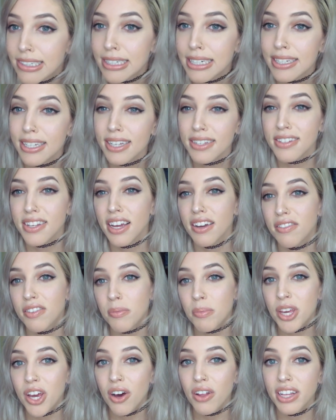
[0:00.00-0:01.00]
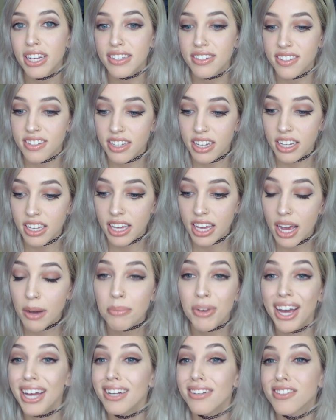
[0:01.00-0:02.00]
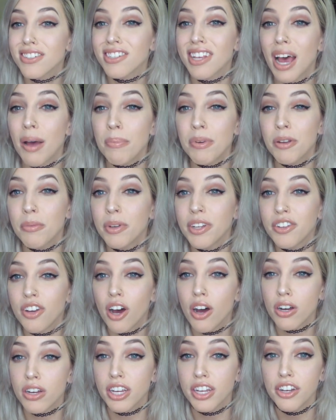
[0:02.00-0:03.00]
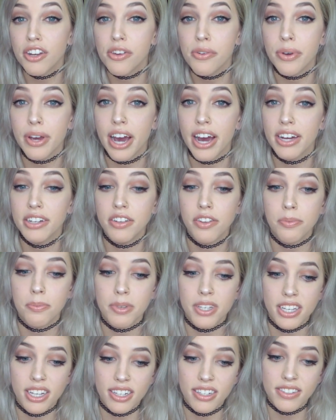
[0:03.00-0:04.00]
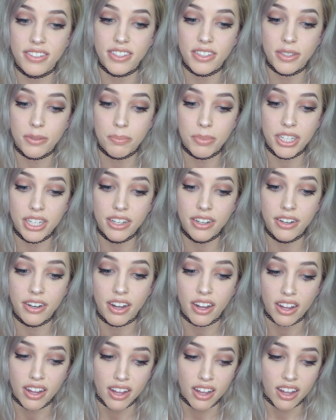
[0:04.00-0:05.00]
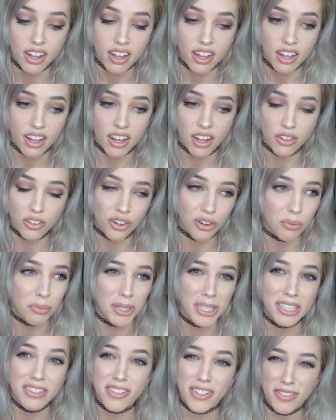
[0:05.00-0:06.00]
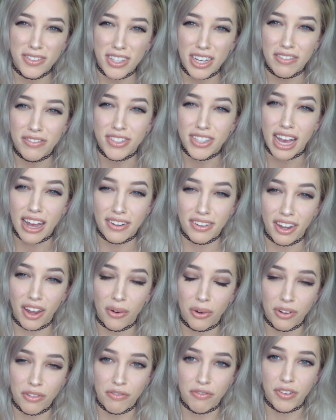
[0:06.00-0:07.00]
It doesn't have to be all that stinky. I'm kind of just happy to be talking to you guys because it's been a little bit since I've sat down and